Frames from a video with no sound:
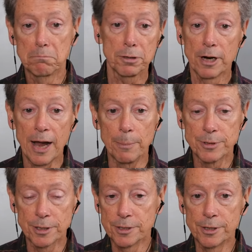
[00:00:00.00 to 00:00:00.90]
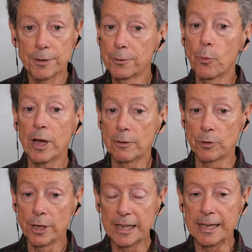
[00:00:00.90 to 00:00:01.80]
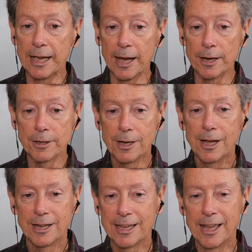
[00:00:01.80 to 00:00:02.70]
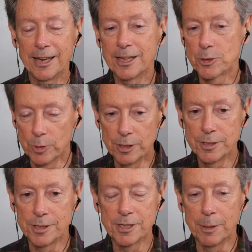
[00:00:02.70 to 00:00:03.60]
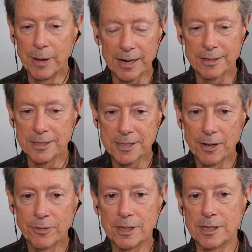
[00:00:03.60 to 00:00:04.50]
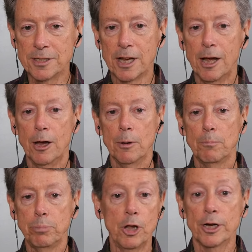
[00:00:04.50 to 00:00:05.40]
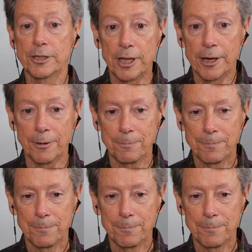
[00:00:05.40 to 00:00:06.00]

Perhaps it's a different way of looking at getting, as we used to say back in the 70s, plugged in,